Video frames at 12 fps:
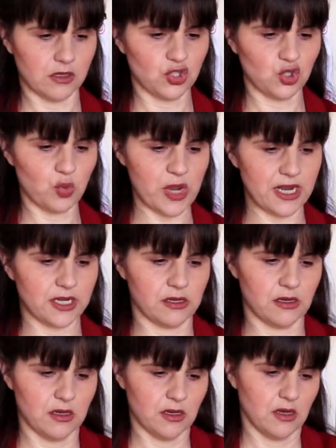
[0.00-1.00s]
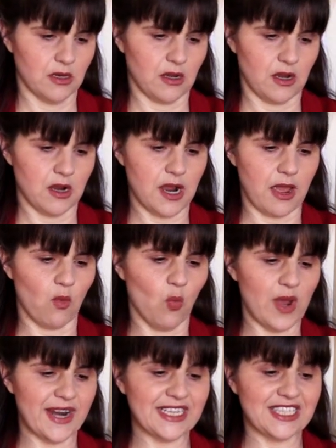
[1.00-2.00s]
Sweet. All right,
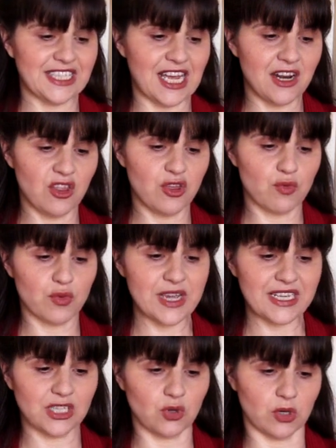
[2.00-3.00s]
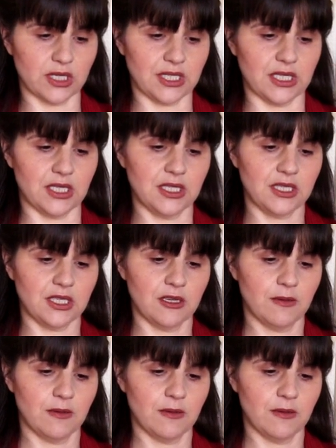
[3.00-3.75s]
when I send the resources,